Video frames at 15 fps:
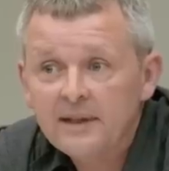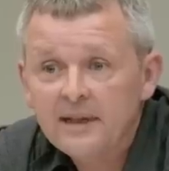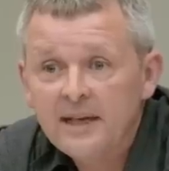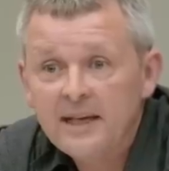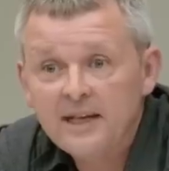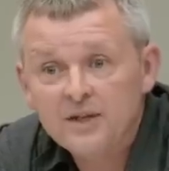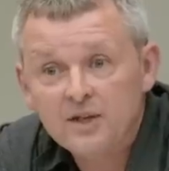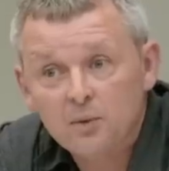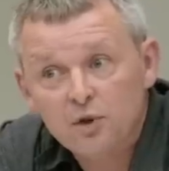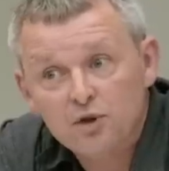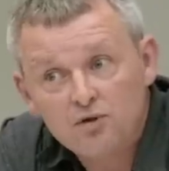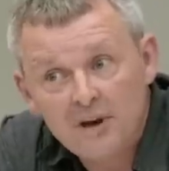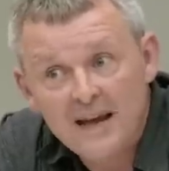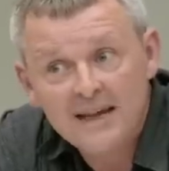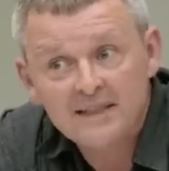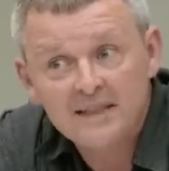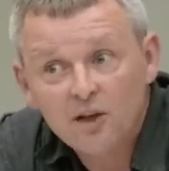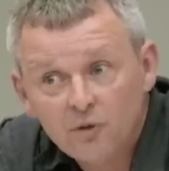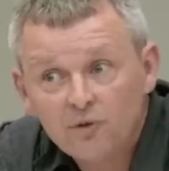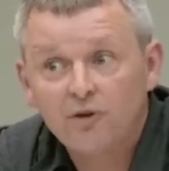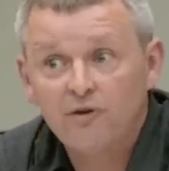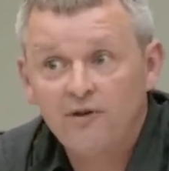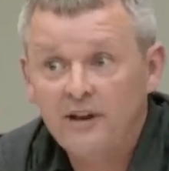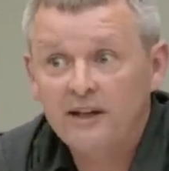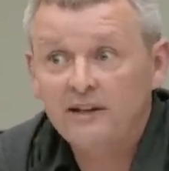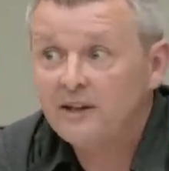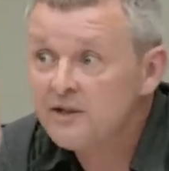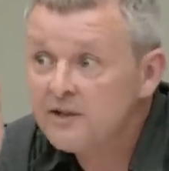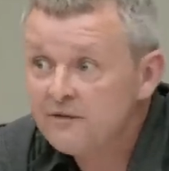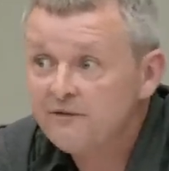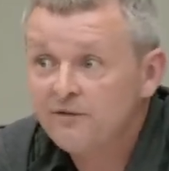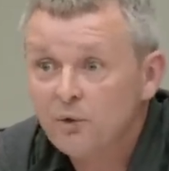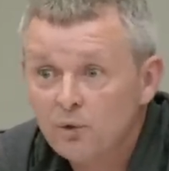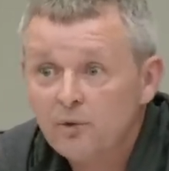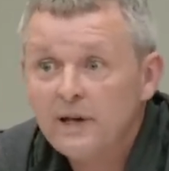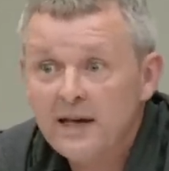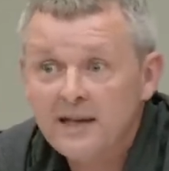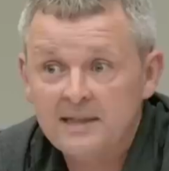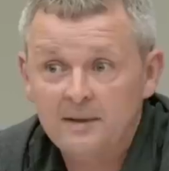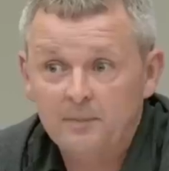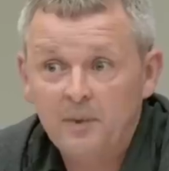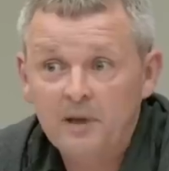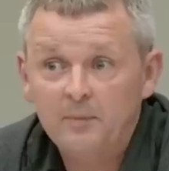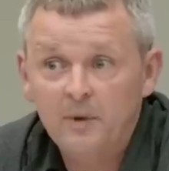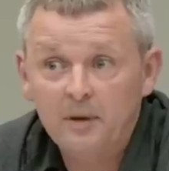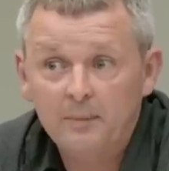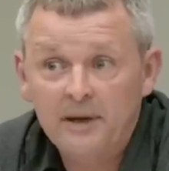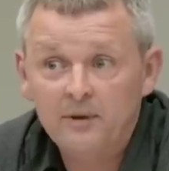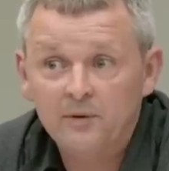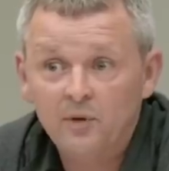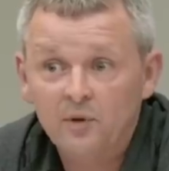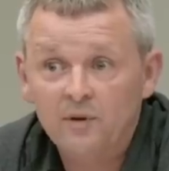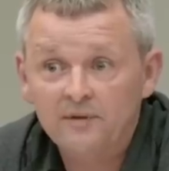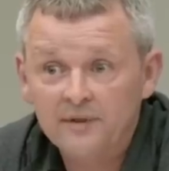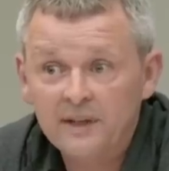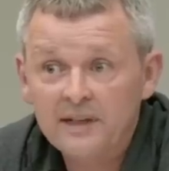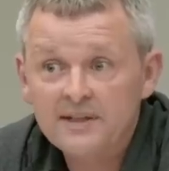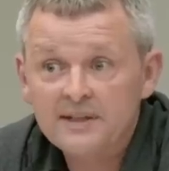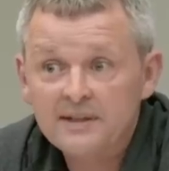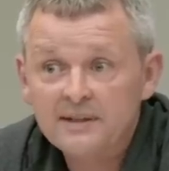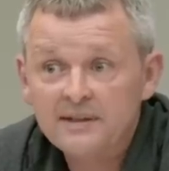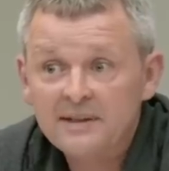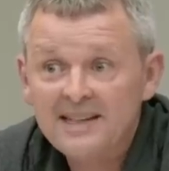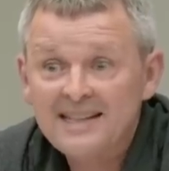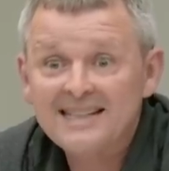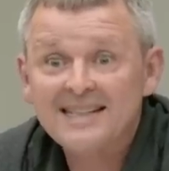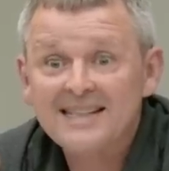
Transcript: is to address the other thing that is infuriating people about all of this is the